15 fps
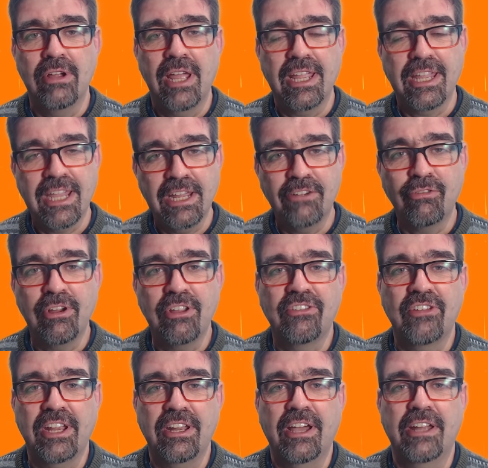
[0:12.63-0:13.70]
and get a free
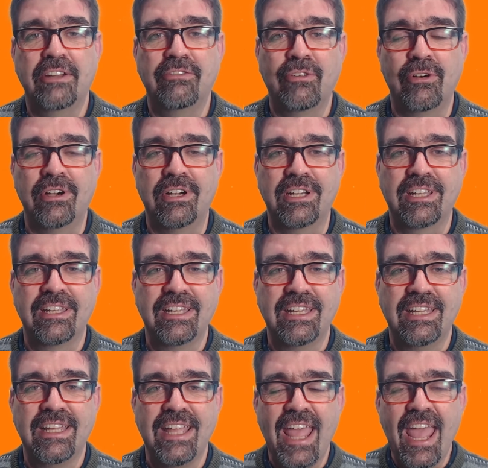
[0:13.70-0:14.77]
site audit for it.
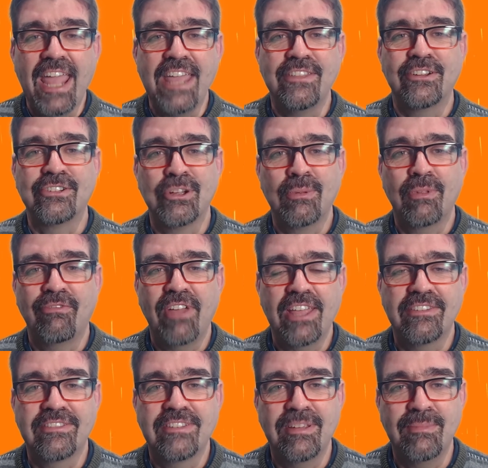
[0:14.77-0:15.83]
Hey there, Joomla
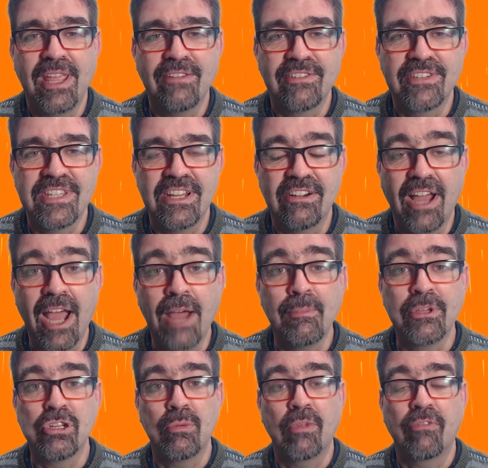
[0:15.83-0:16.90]
fans. Tim Davis here. I'm
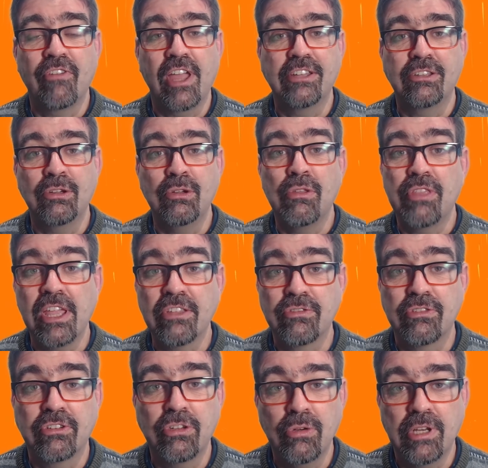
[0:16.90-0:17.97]
a Joomla fan too. Thanks
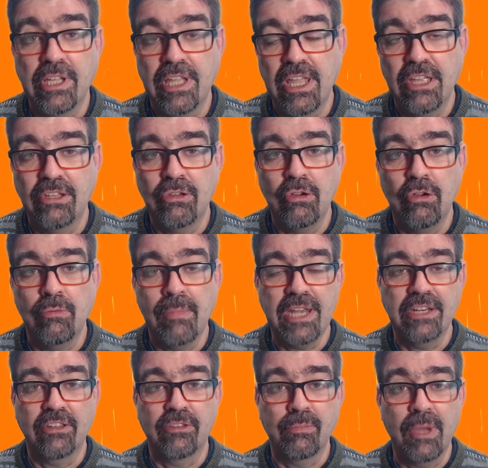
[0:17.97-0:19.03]
for tuning in to
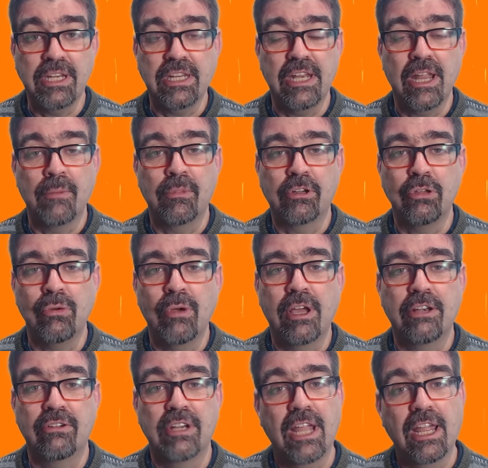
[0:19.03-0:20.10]
Maintenance Monday number
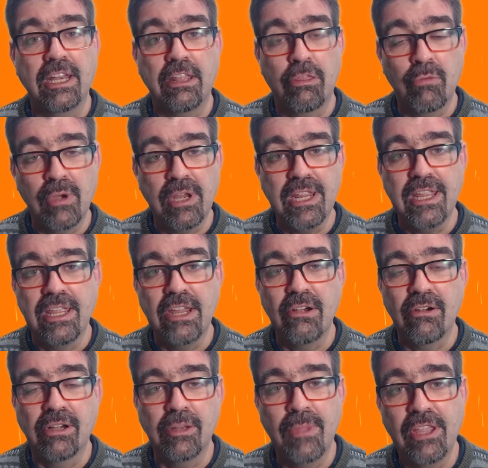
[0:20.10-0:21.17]
293
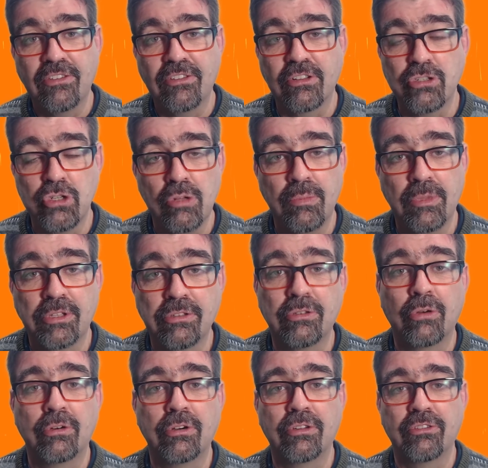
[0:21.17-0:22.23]
here on the Basic Joomla
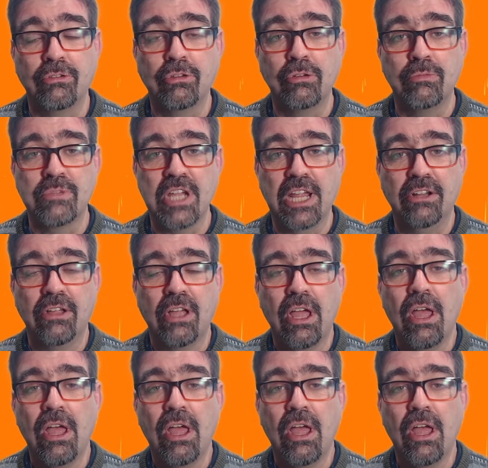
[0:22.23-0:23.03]
Tutorials YouTube channel,